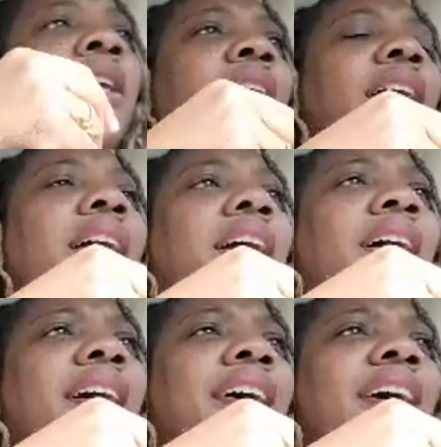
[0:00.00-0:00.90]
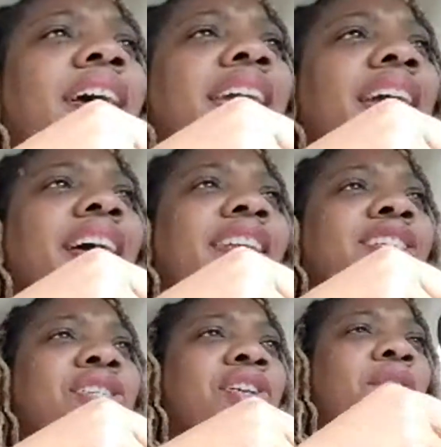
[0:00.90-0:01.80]
And
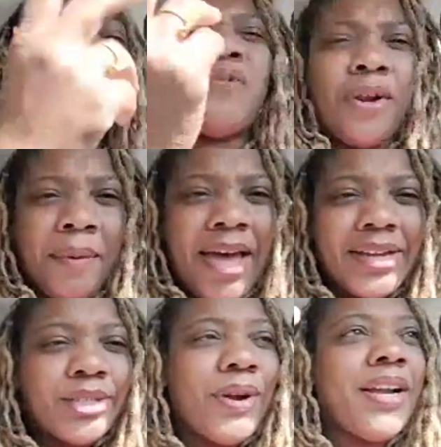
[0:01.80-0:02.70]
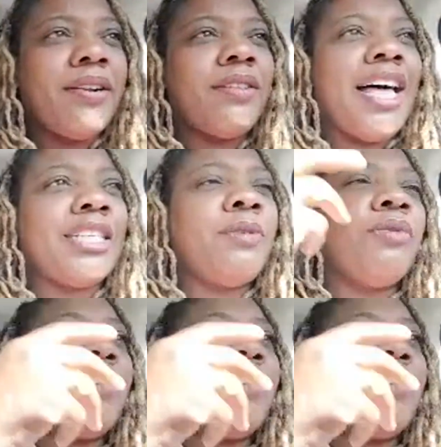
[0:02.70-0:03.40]
it was $40, right? And it'll last me 3